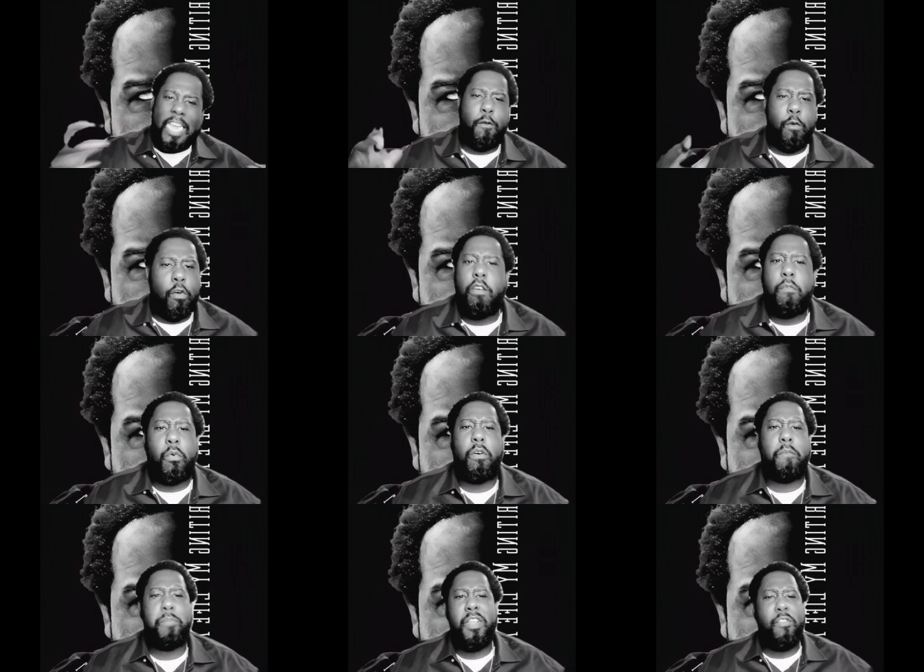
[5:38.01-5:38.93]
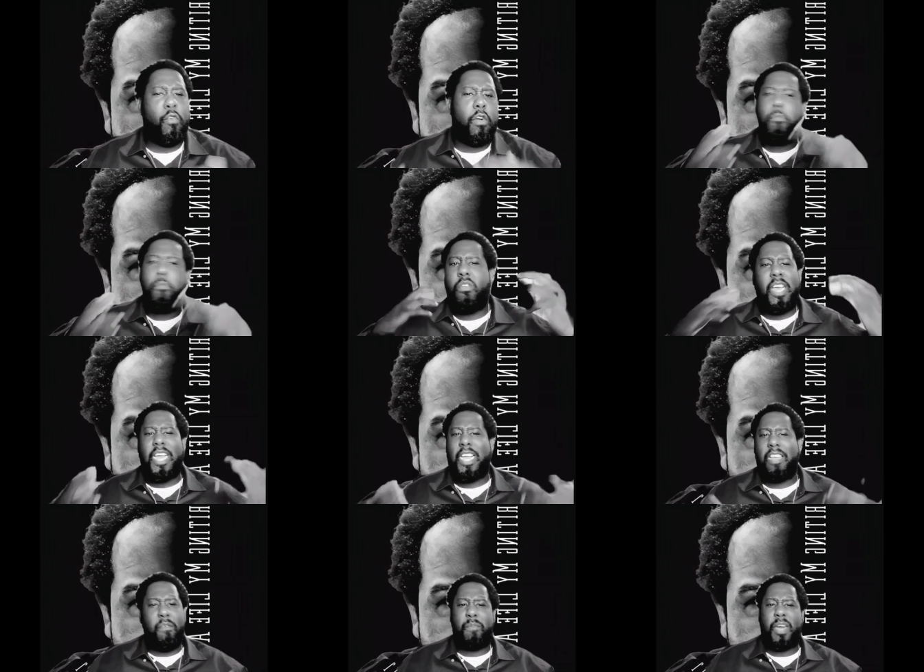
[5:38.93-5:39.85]
think normal and be normal
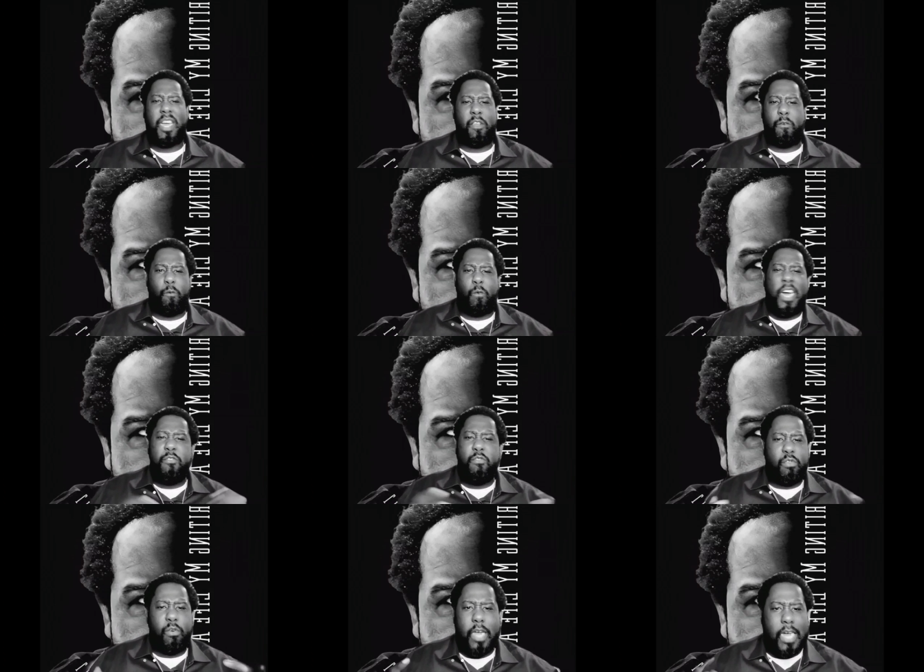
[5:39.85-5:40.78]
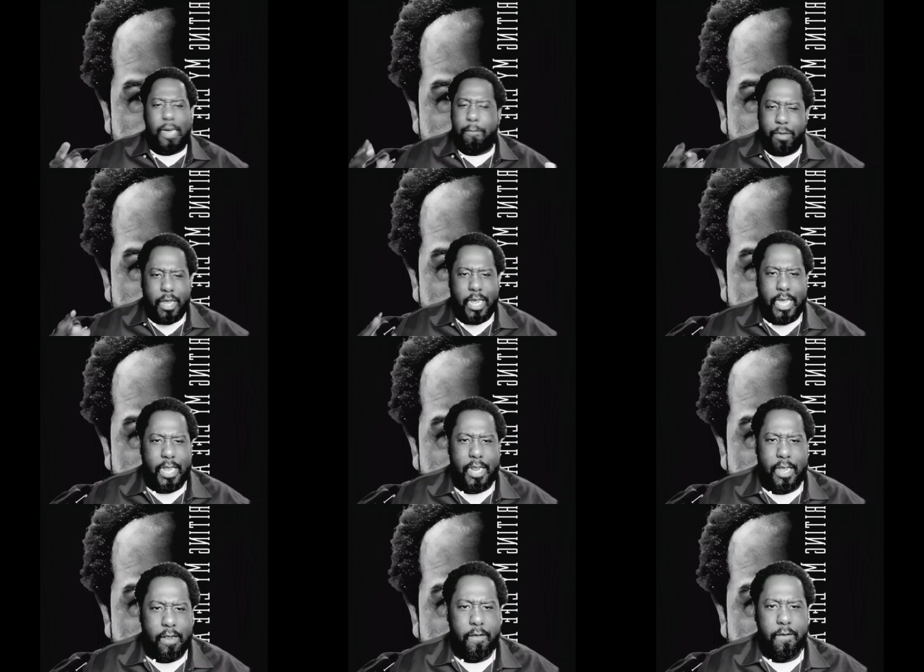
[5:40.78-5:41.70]
like everybody. Why are you so
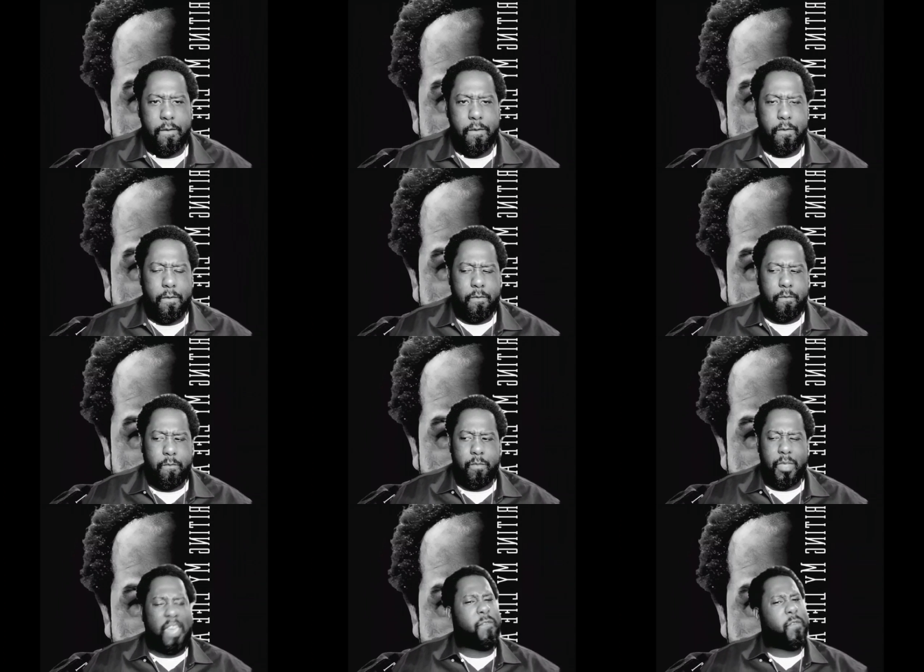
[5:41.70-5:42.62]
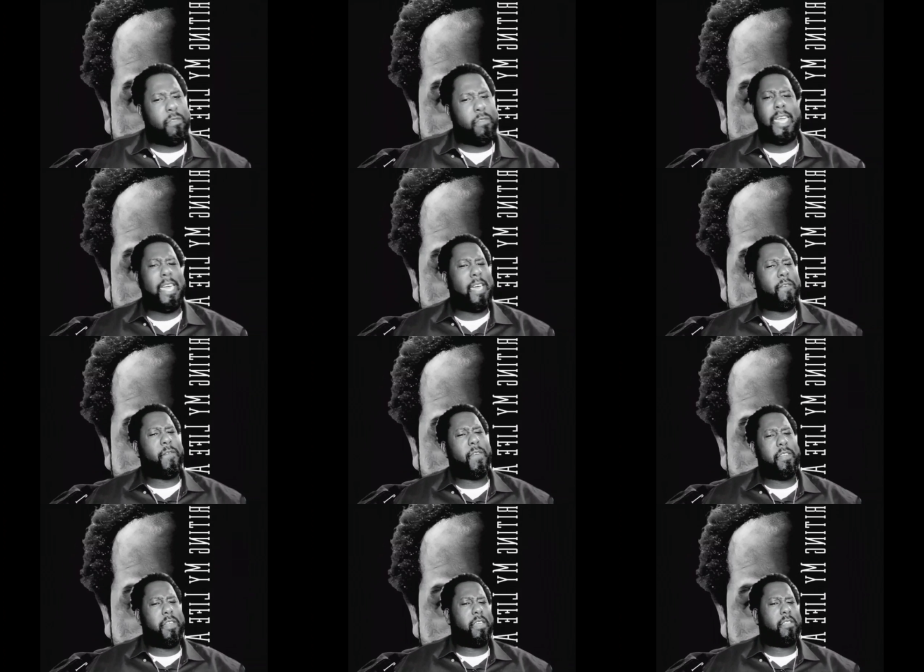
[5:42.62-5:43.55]
complicated?" At first, I got
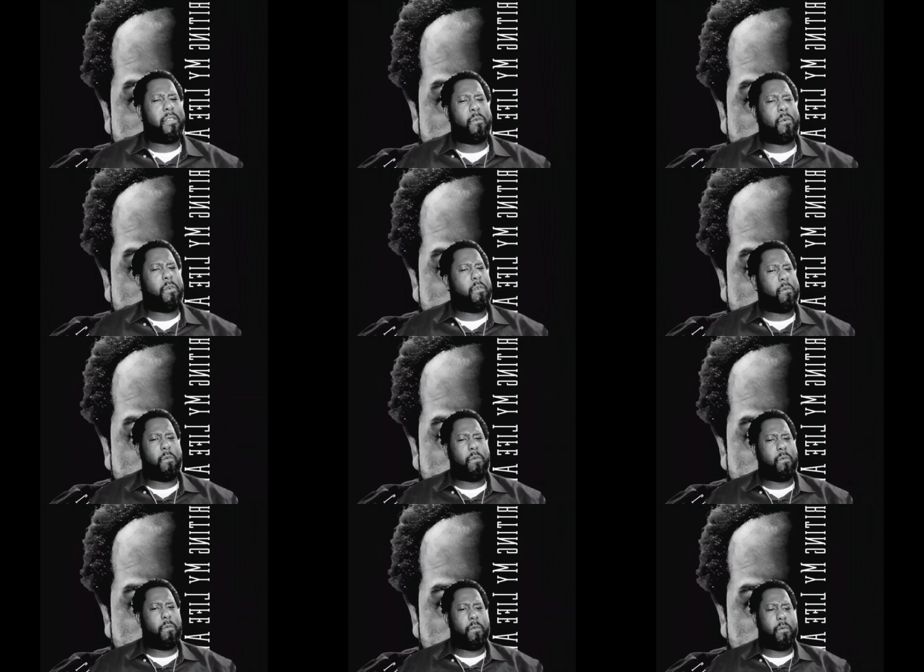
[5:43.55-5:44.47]
offended. I said, "Whoa."